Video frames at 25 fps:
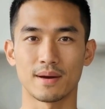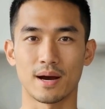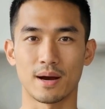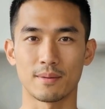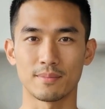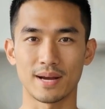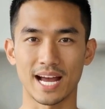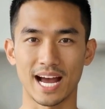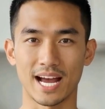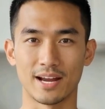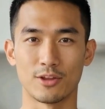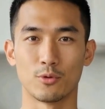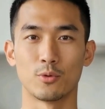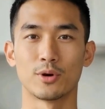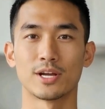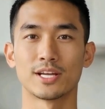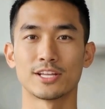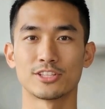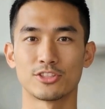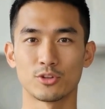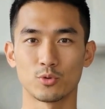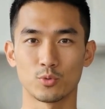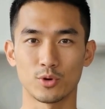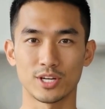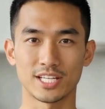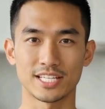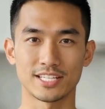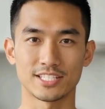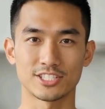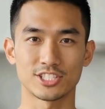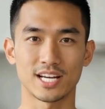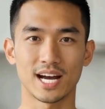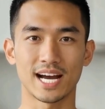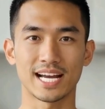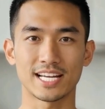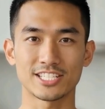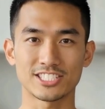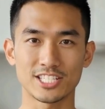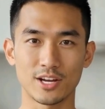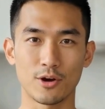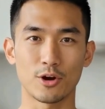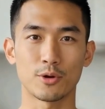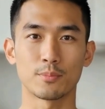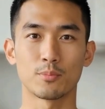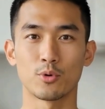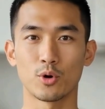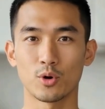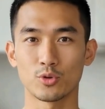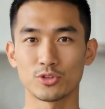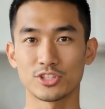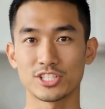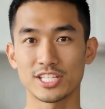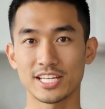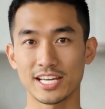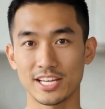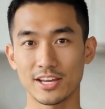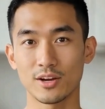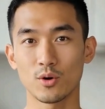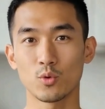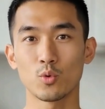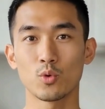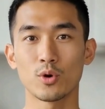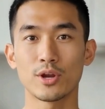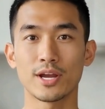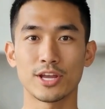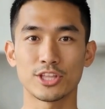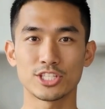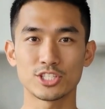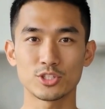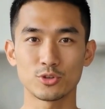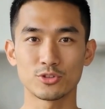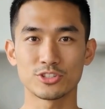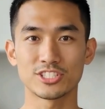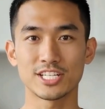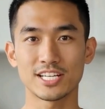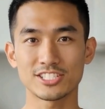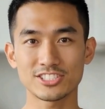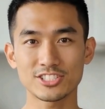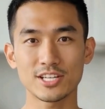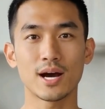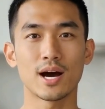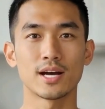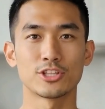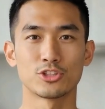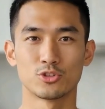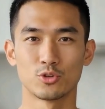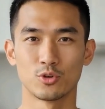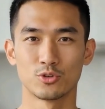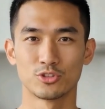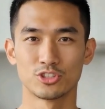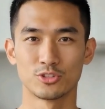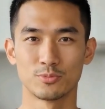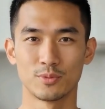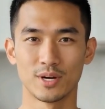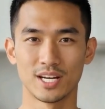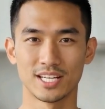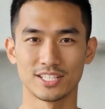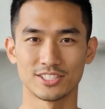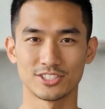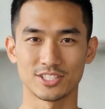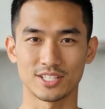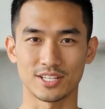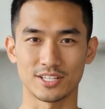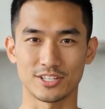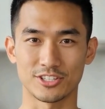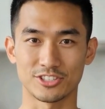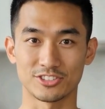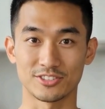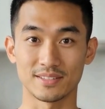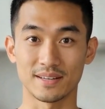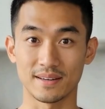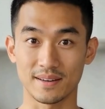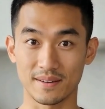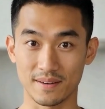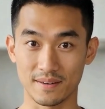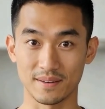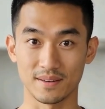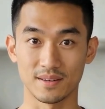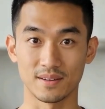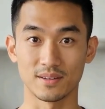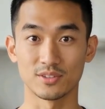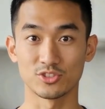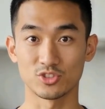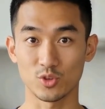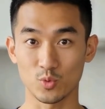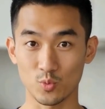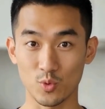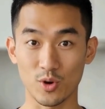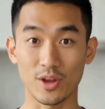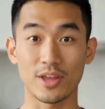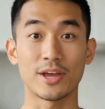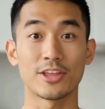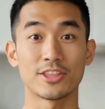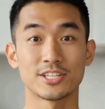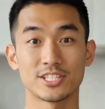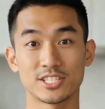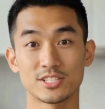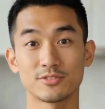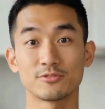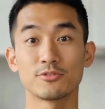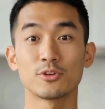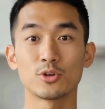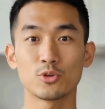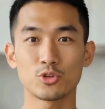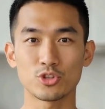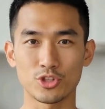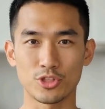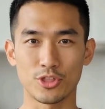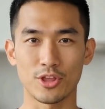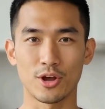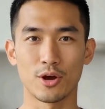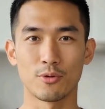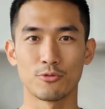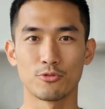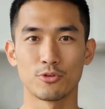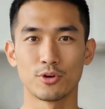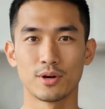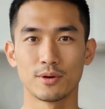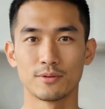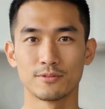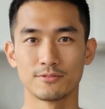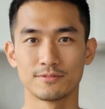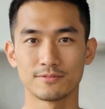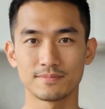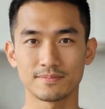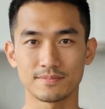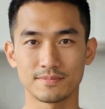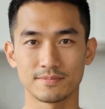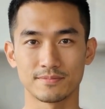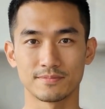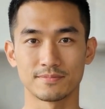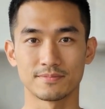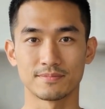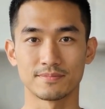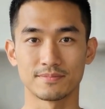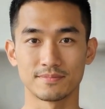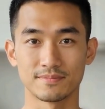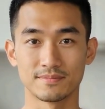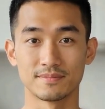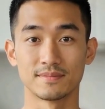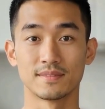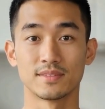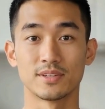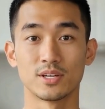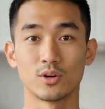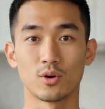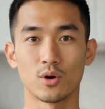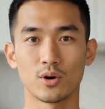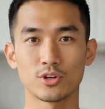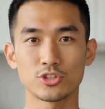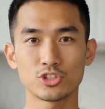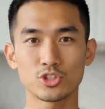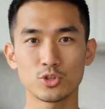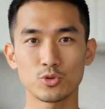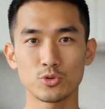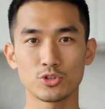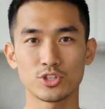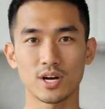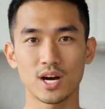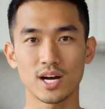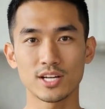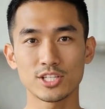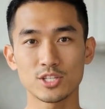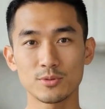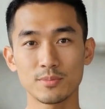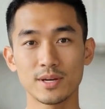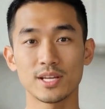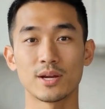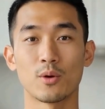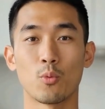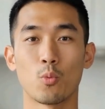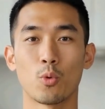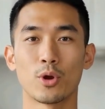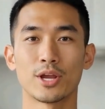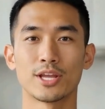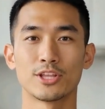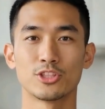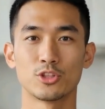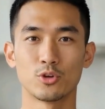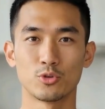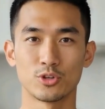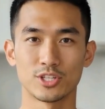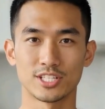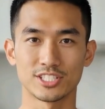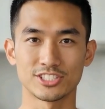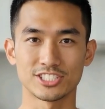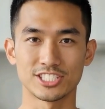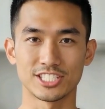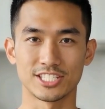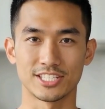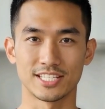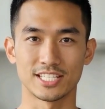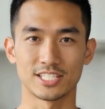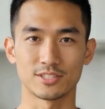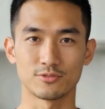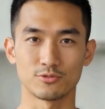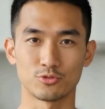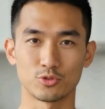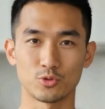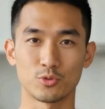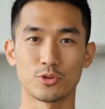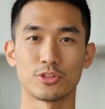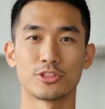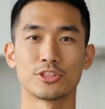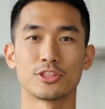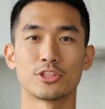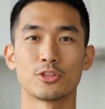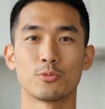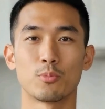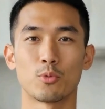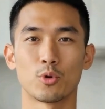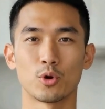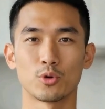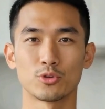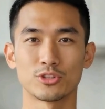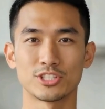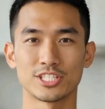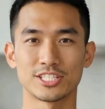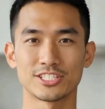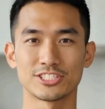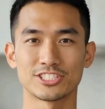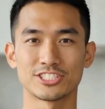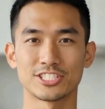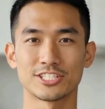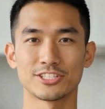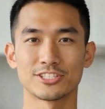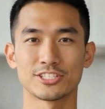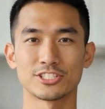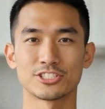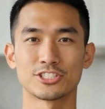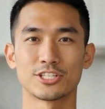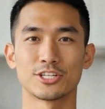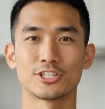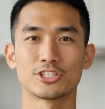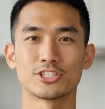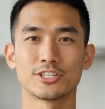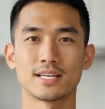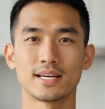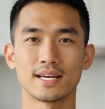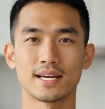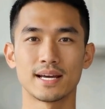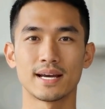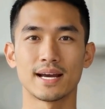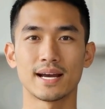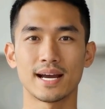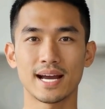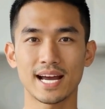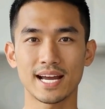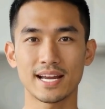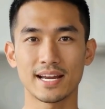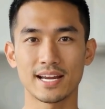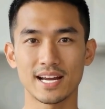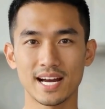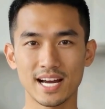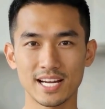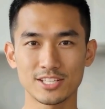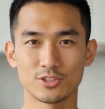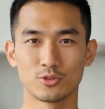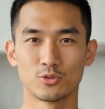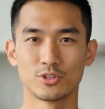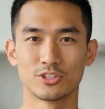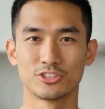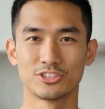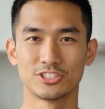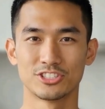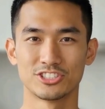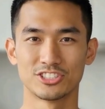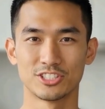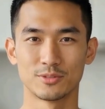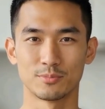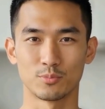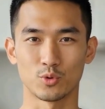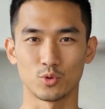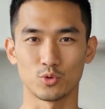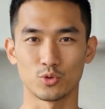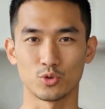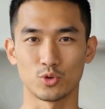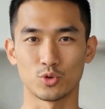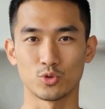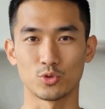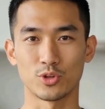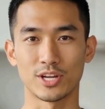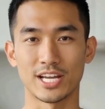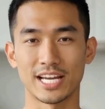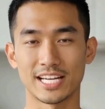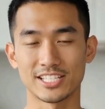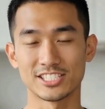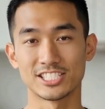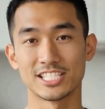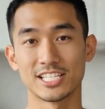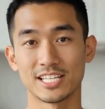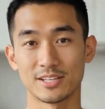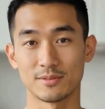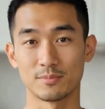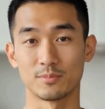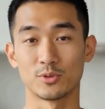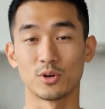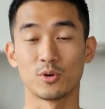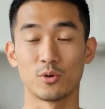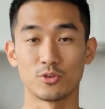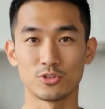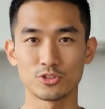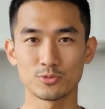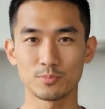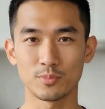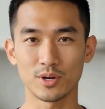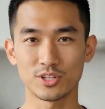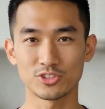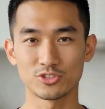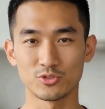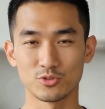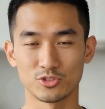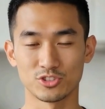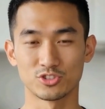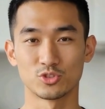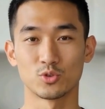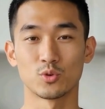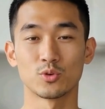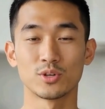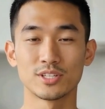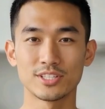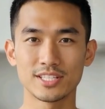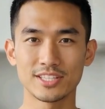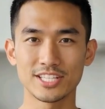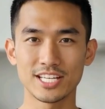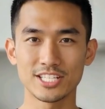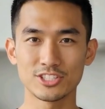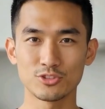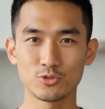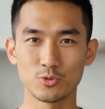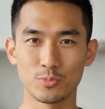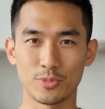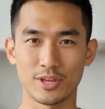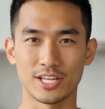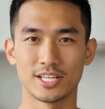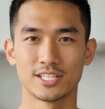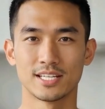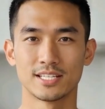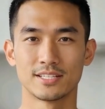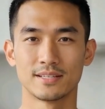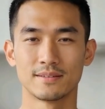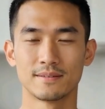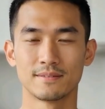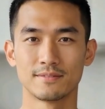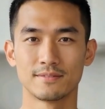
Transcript: pathways the way dietary protein or an acute testosterone spike does. So where does the confusion come from? There are two documented ways creatine influences protein synthesis, and neither is the simple creatine builds muscle story that gets repeated.